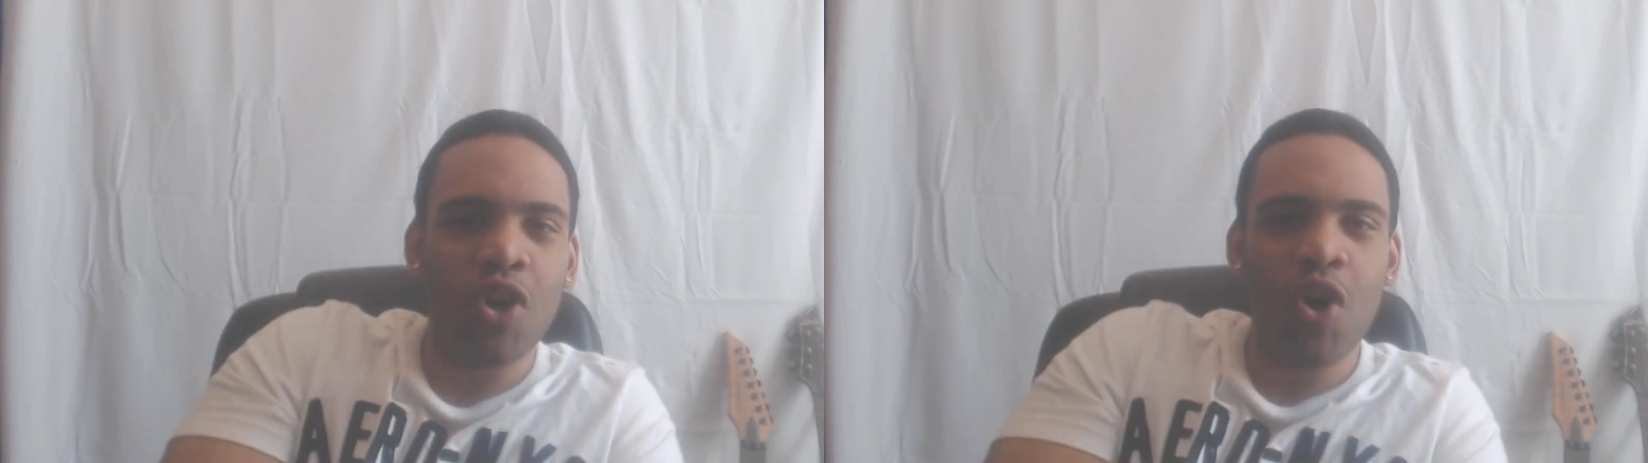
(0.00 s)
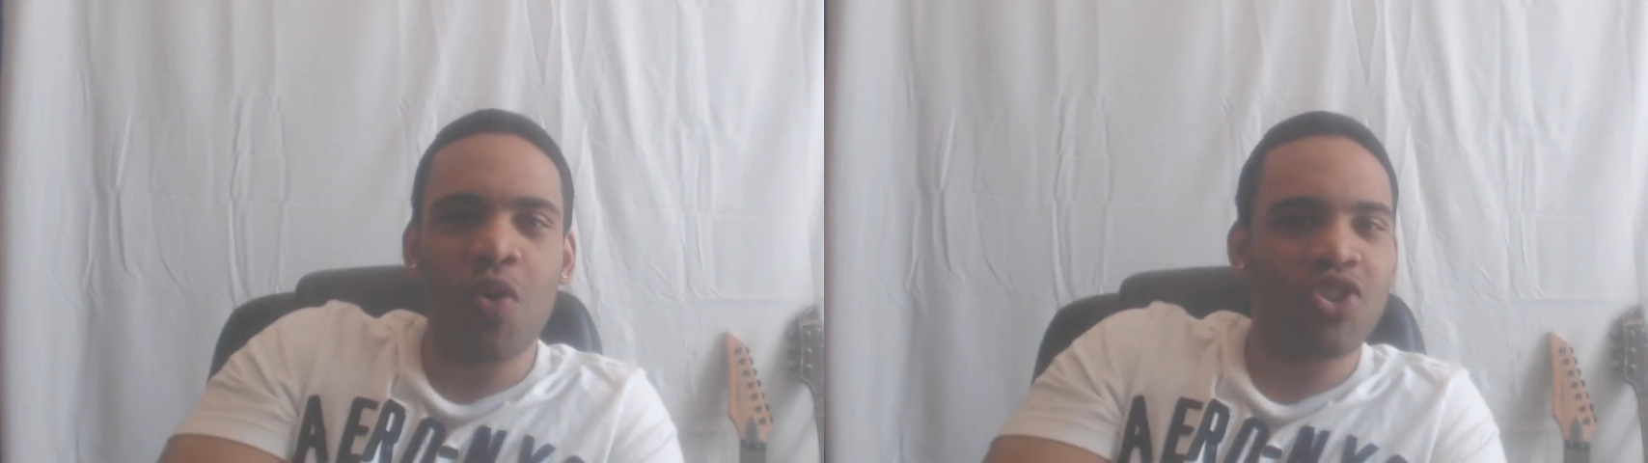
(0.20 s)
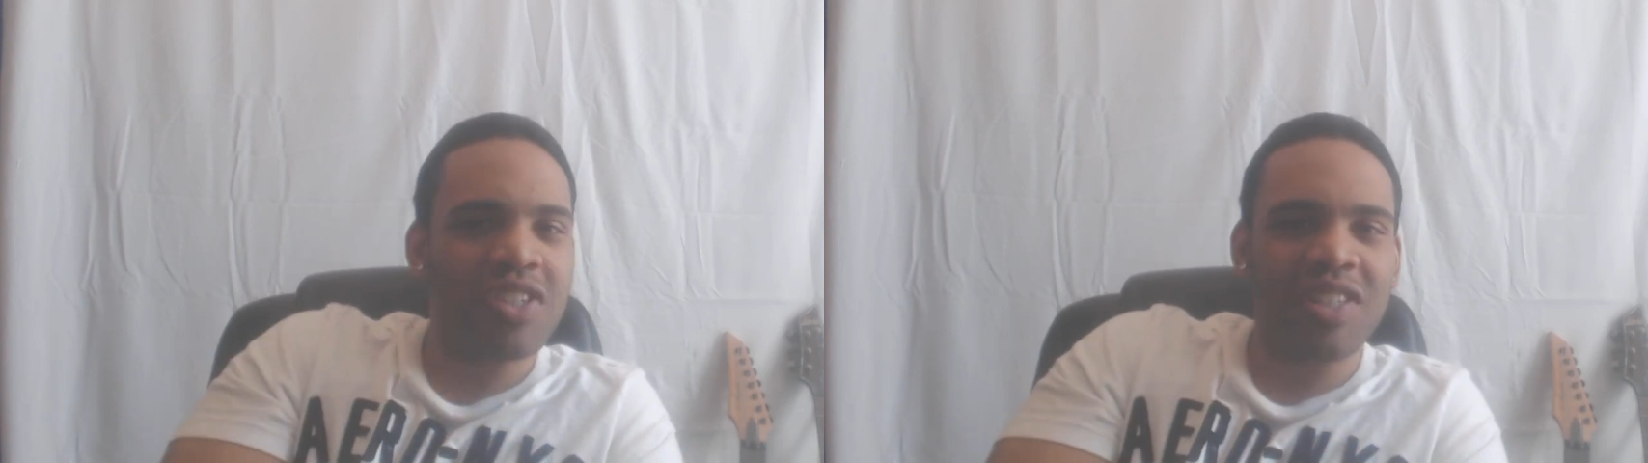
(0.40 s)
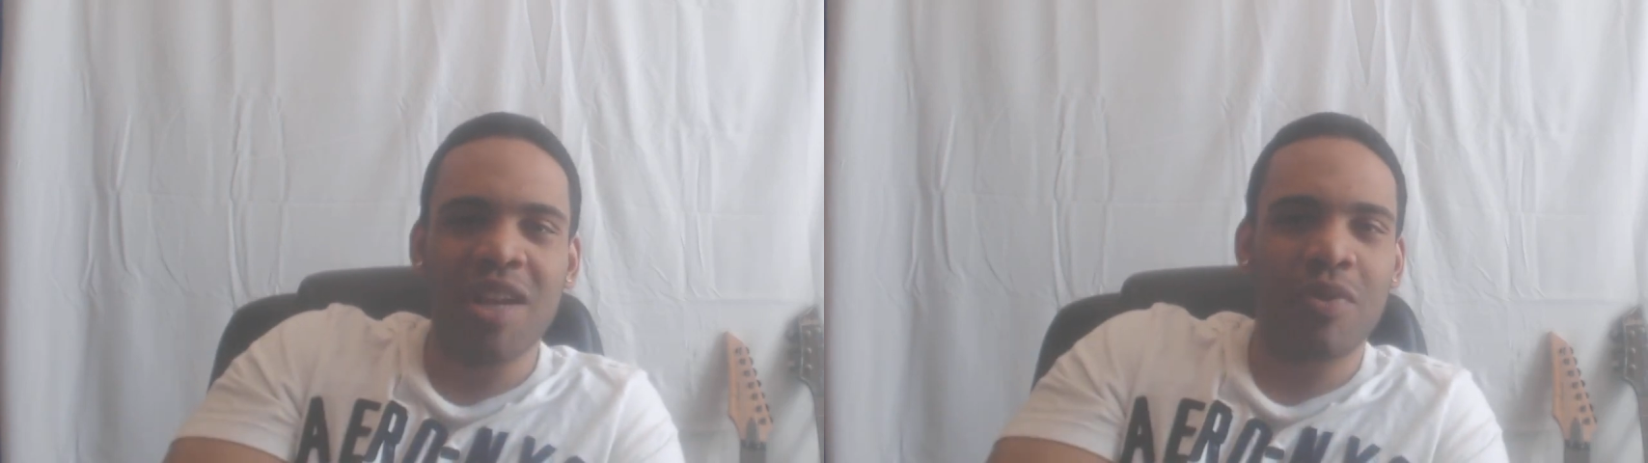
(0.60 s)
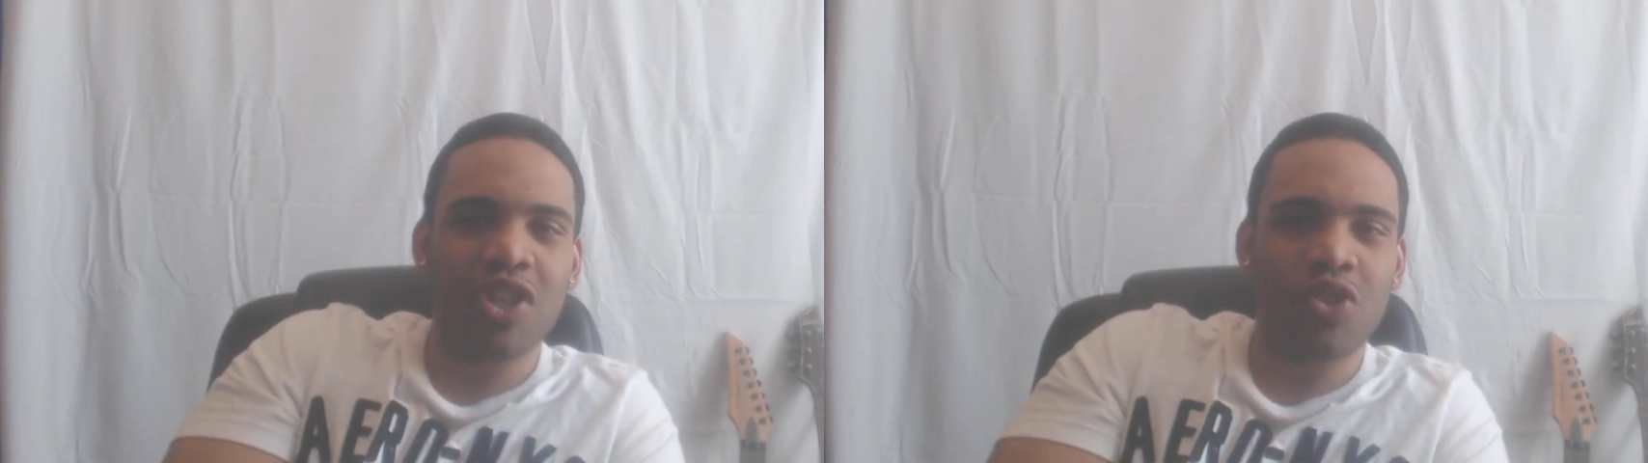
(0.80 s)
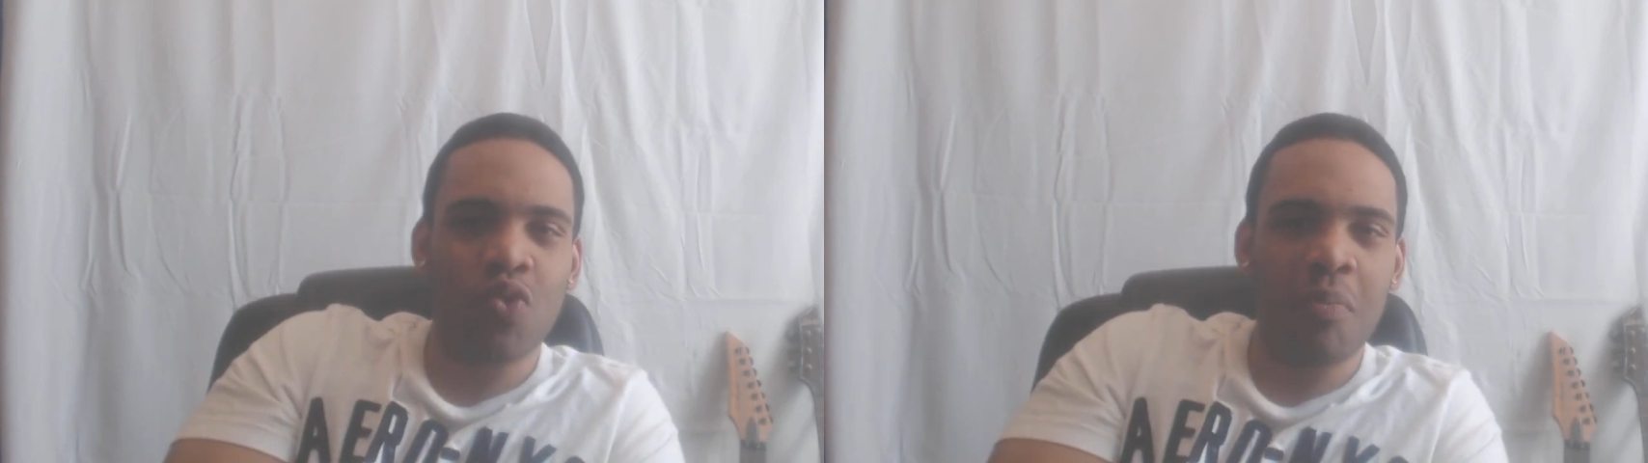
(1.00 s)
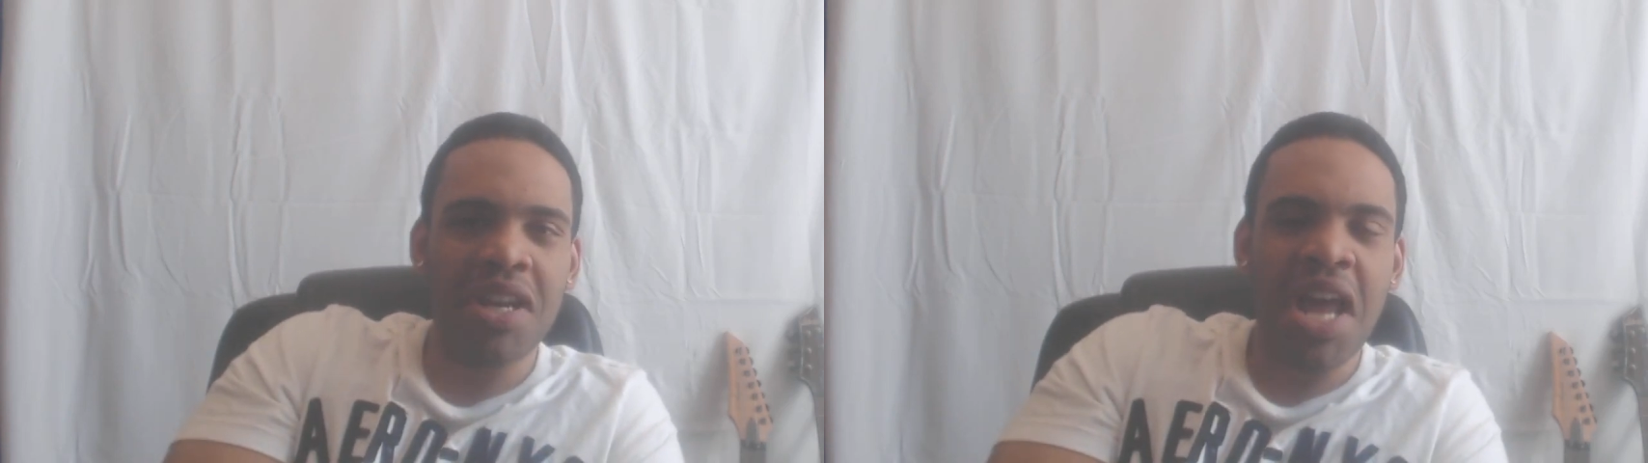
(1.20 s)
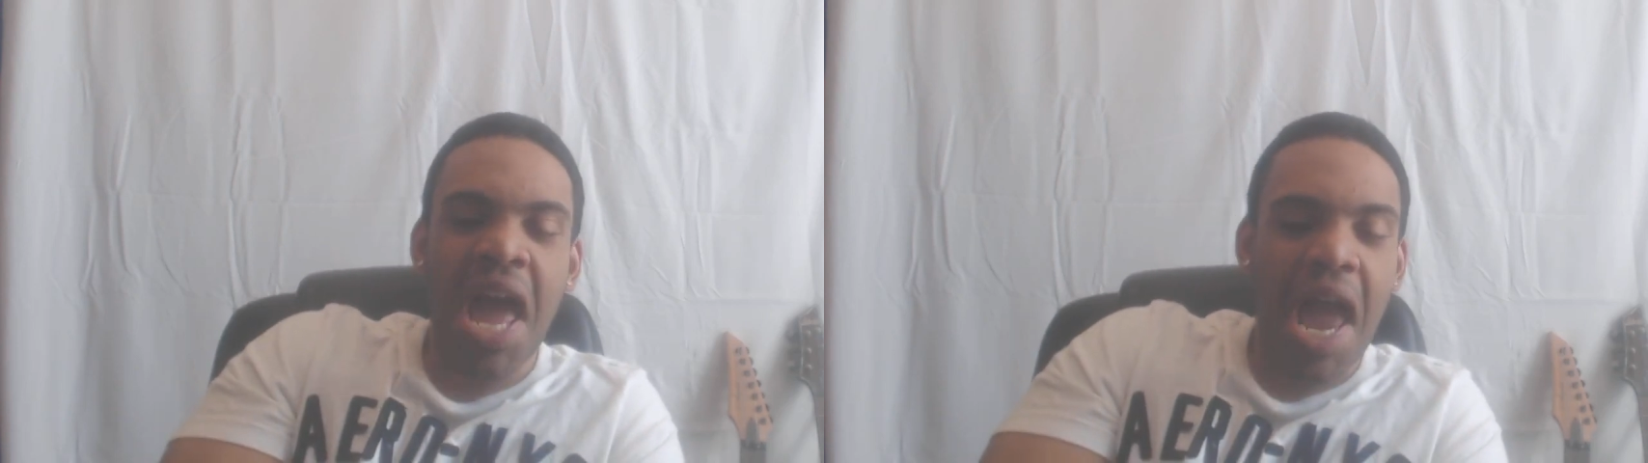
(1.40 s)
do was just sleep with this
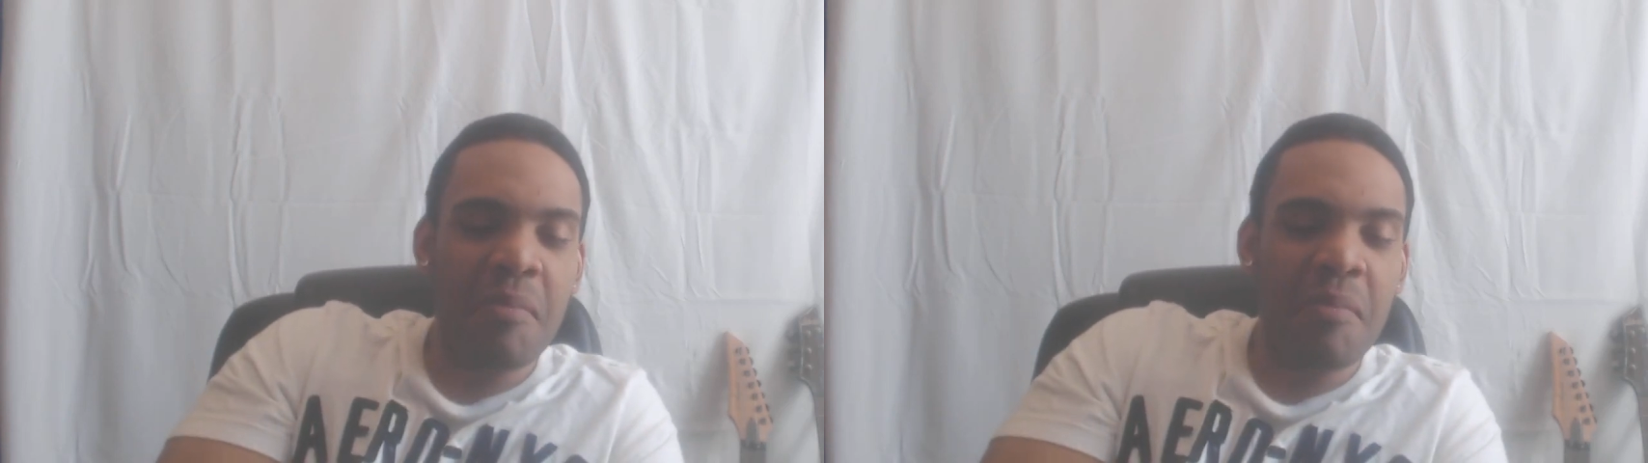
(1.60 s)
woman.